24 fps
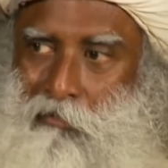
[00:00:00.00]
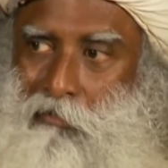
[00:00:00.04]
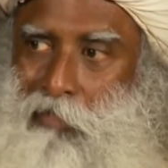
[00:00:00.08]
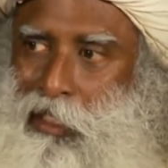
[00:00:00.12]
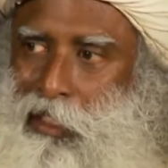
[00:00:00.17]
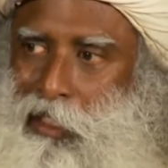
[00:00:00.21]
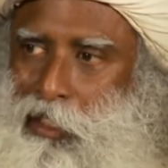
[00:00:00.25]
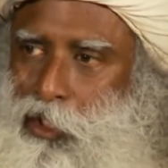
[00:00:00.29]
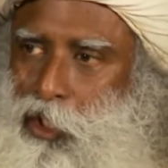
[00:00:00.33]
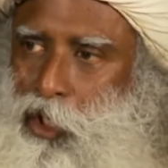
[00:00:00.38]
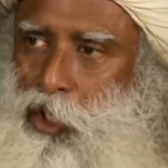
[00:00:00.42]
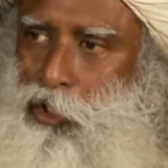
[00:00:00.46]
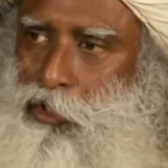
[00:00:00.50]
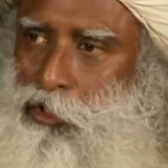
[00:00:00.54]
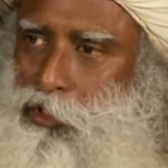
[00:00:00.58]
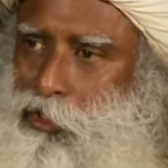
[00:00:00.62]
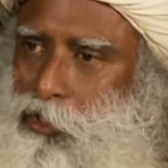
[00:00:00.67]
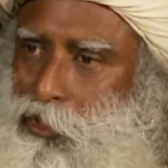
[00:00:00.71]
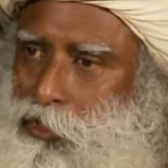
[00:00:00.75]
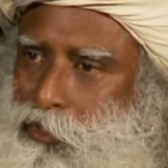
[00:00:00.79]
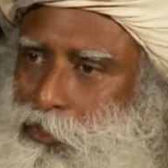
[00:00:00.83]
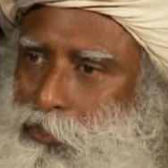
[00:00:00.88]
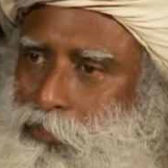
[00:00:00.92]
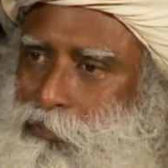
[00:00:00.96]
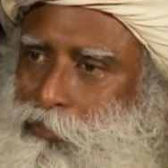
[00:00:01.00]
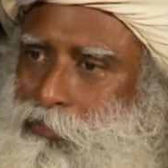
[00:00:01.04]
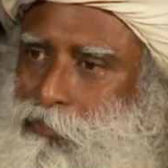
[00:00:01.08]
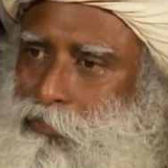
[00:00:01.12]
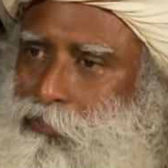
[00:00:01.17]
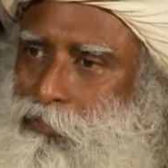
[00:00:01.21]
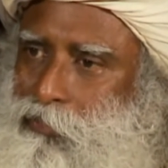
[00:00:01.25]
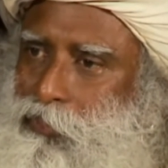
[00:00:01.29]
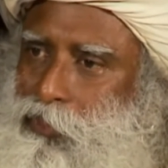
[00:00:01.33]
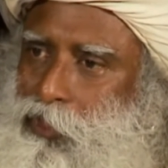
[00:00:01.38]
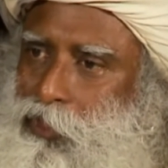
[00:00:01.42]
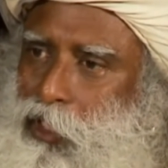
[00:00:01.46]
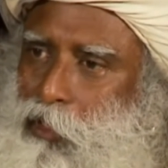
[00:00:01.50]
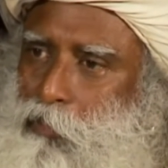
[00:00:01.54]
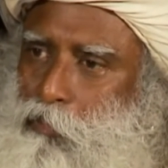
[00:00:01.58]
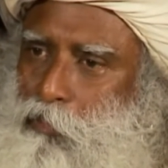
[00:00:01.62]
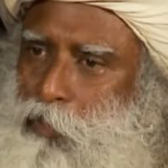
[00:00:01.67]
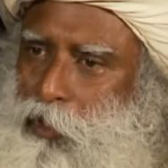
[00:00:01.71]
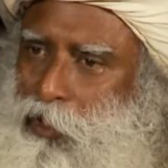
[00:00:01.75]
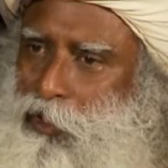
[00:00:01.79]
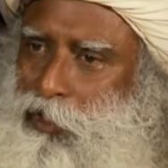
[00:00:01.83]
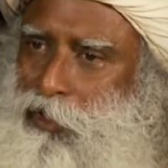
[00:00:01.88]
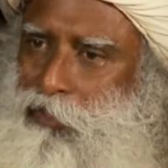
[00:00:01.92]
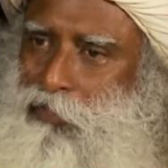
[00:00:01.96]
but not
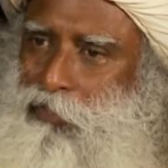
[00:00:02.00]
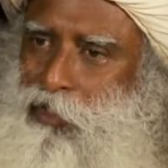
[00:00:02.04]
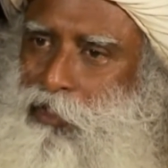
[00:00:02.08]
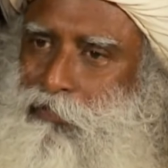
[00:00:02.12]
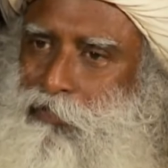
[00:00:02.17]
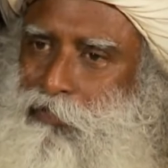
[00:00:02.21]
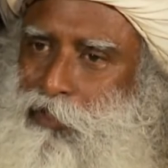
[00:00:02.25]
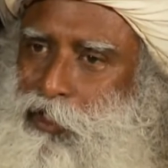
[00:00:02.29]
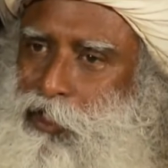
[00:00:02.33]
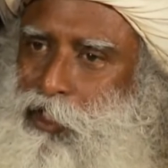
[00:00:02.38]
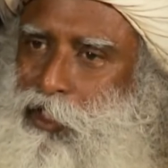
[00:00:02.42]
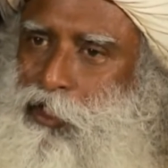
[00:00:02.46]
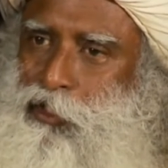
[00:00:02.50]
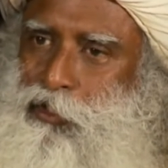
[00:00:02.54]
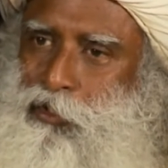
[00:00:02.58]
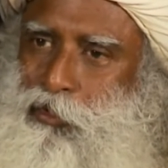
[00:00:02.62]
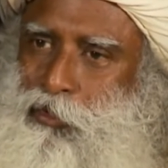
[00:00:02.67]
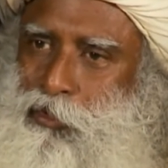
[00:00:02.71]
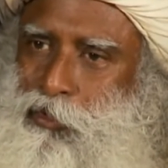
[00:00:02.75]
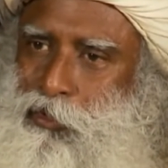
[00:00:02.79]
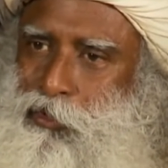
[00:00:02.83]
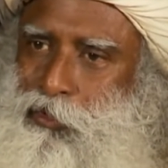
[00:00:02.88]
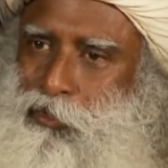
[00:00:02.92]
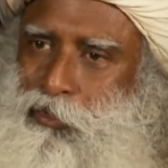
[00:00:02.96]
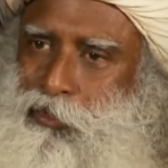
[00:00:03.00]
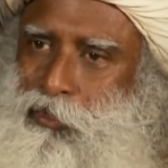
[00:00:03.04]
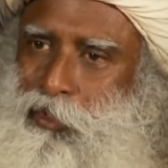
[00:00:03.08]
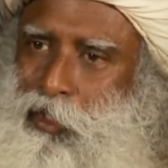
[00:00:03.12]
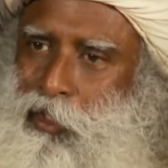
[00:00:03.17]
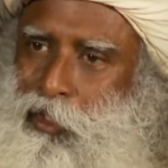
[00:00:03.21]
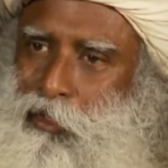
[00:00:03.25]
compulsively working through you.